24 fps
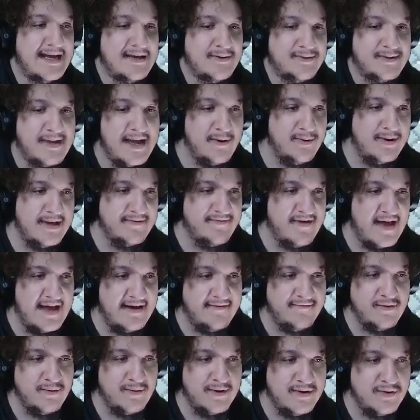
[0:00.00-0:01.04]
Nice, now we have
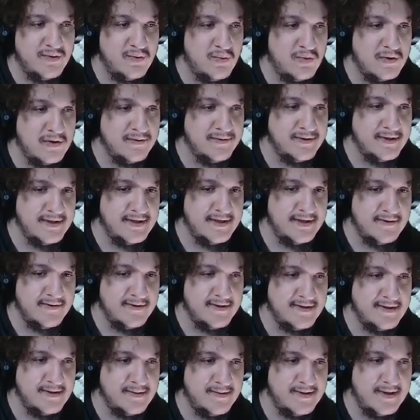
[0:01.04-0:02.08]
everyone in the world to deal
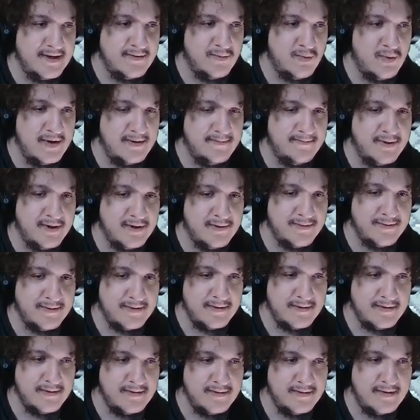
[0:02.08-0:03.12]
with instead of one
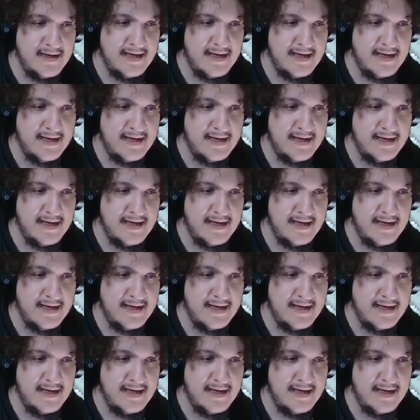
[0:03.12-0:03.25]
person.